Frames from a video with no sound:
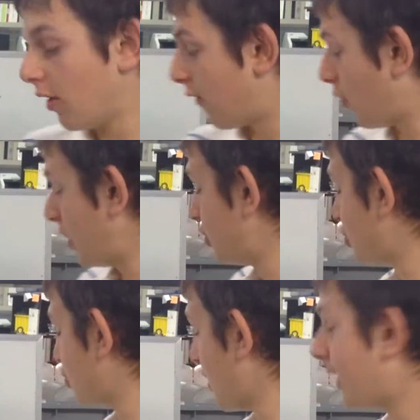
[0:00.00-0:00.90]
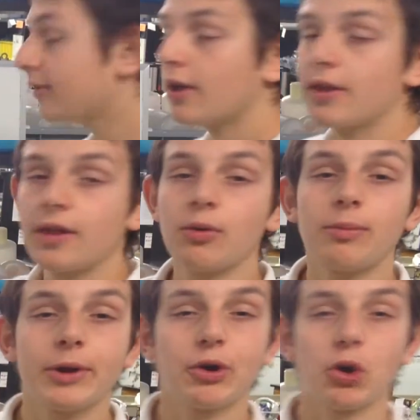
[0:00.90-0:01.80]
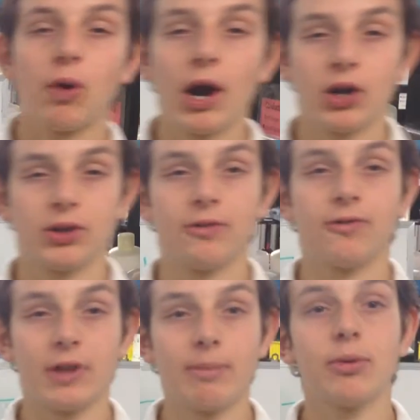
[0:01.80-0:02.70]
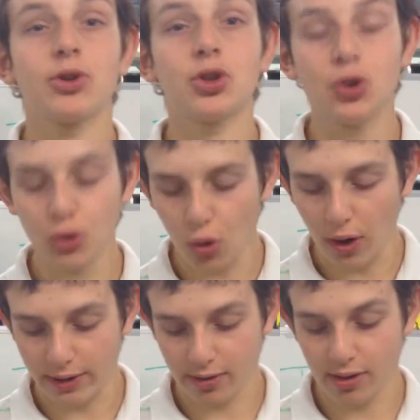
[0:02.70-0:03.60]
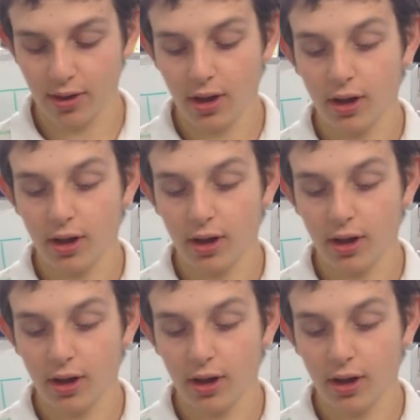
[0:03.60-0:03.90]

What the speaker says: For each trait, they will be required to flip two coins.